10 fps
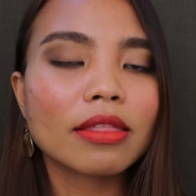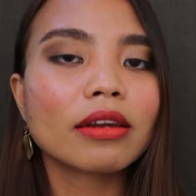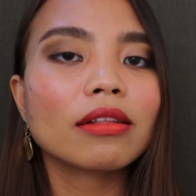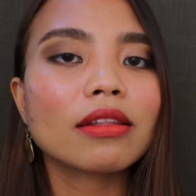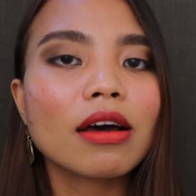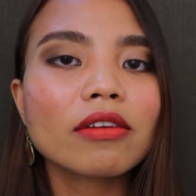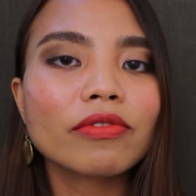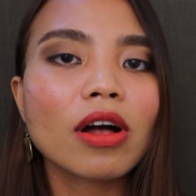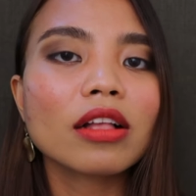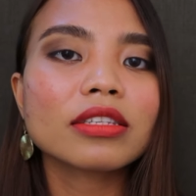that a lot
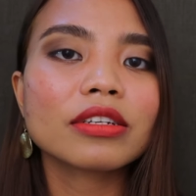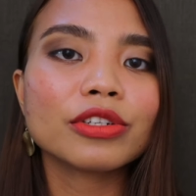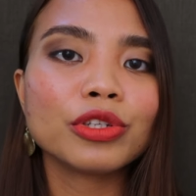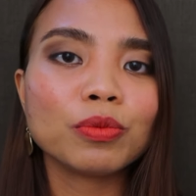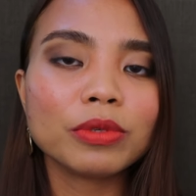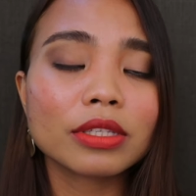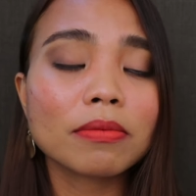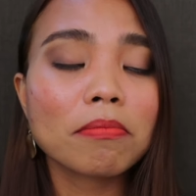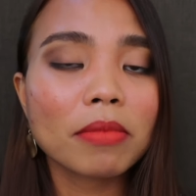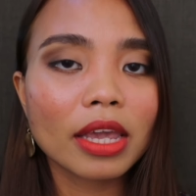of call center
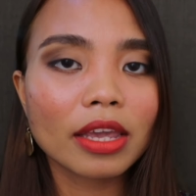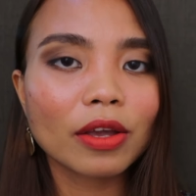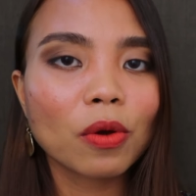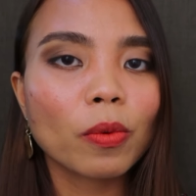newbies make